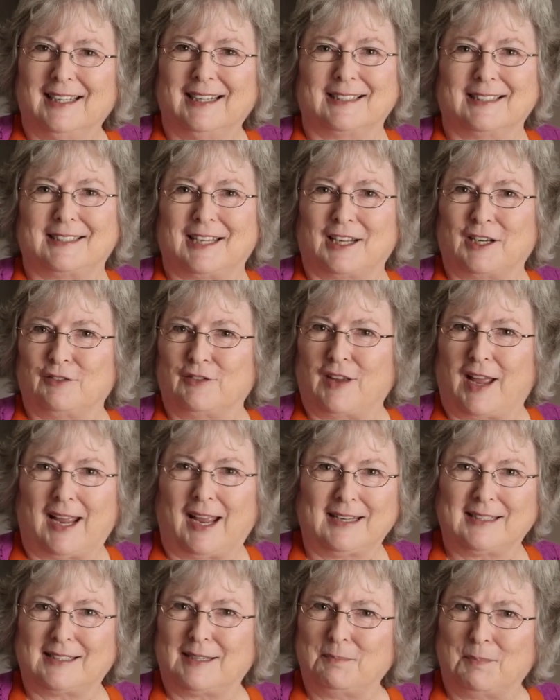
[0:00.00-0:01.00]
instead of
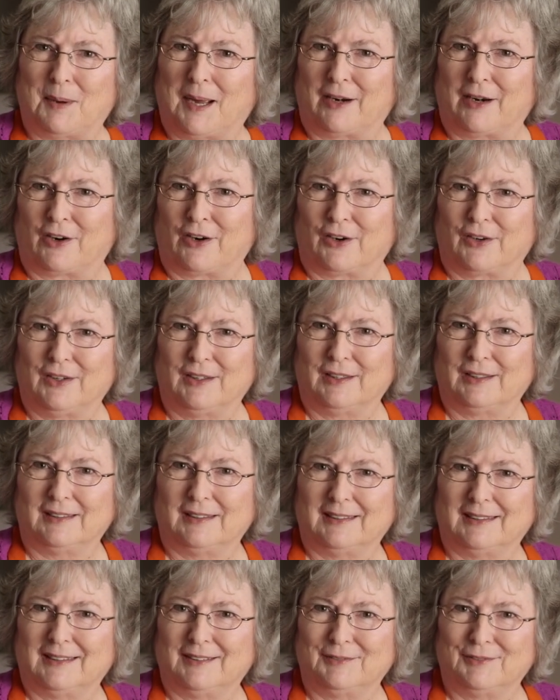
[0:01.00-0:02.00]
eggs and butter?
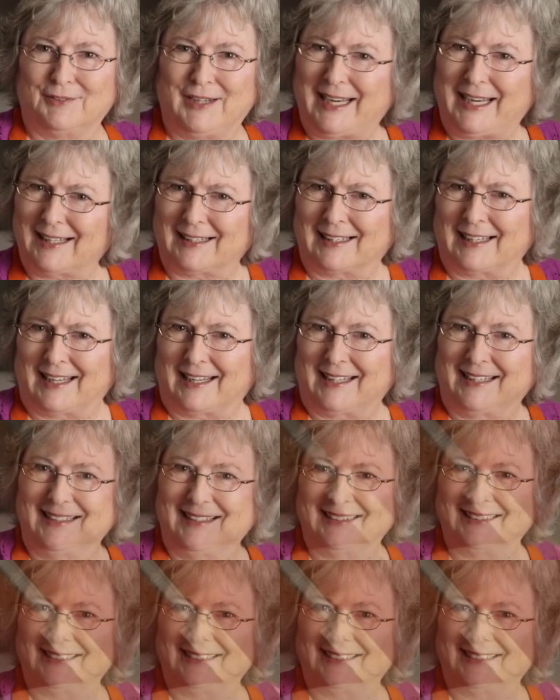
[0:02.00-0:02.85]
Really?